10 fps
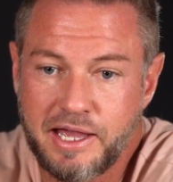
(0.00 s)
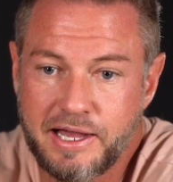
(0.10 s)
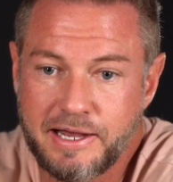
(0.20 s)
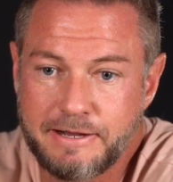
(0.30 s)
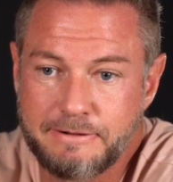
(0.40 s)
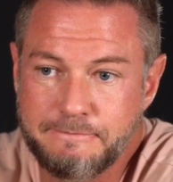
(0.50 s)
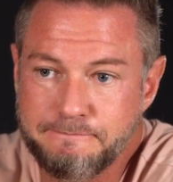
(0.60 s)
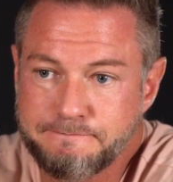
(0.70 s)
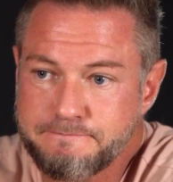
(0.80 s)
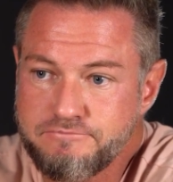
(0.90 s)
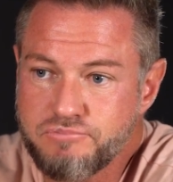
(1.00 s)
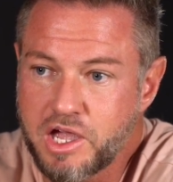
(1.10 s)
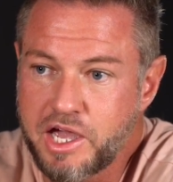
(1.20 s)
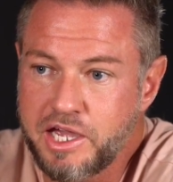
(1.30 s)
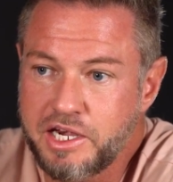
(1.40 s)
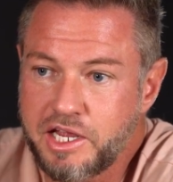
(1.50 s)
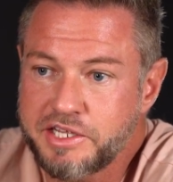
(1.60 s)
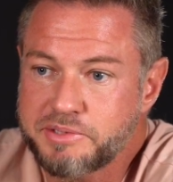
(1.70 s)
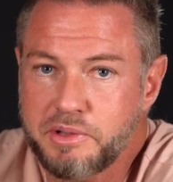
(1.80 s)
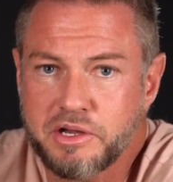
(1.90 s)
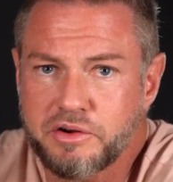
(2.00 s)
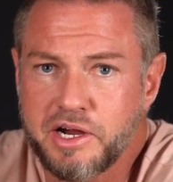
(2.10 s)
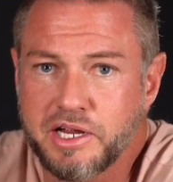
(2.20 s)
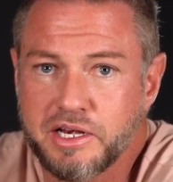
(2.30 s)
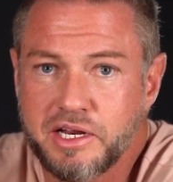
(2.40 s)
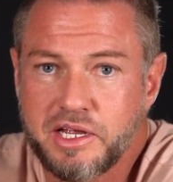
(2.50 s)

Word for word: Um, and it's been great.